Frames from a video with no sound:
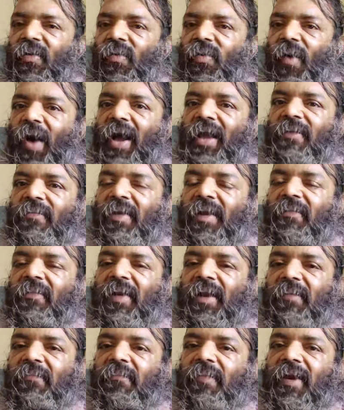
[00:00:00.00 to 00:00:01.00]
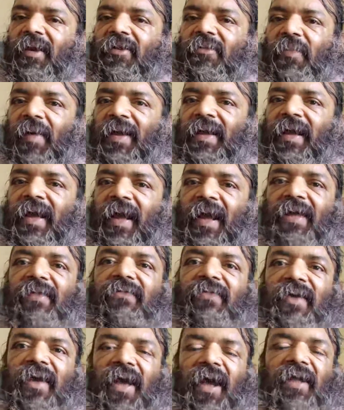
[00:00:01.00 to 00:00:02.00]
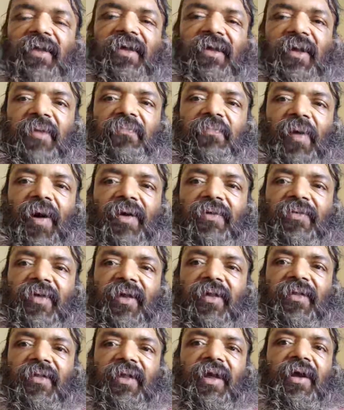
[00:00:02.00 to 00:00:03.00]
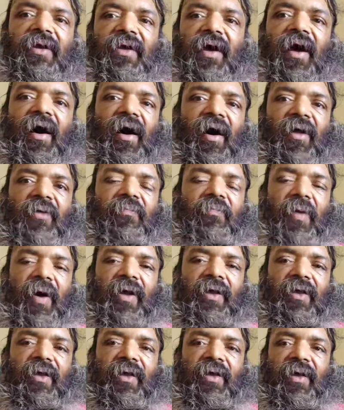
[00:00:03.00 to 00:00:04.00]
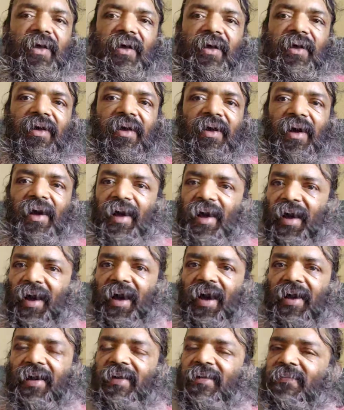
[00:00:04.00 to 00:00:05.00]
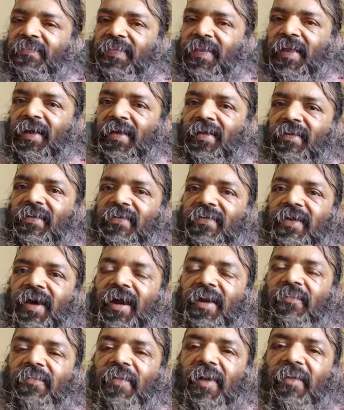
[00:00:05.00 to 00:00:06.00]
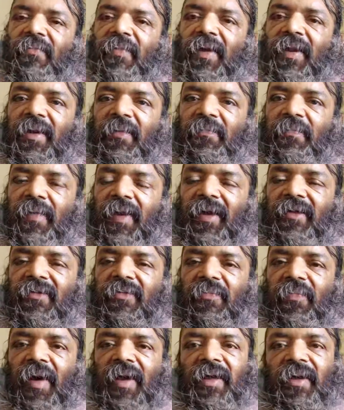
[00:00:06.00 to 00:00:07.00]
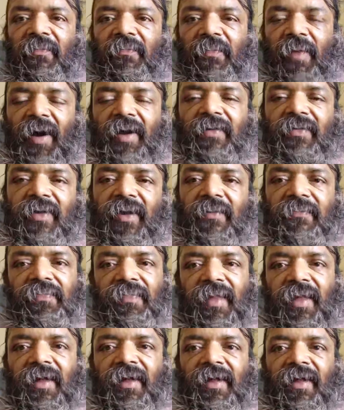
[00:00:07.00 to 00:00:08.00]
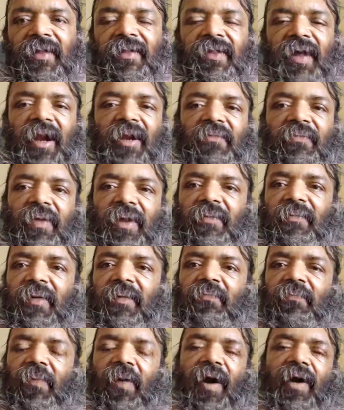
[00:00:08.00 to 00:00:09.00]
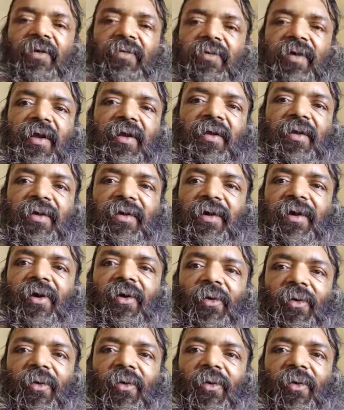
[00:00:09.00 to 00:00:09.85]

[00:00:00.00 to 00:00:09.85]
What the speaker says: Y will be replaced by h. H is a function theta r phi, and z will be replaced by a function that will be function,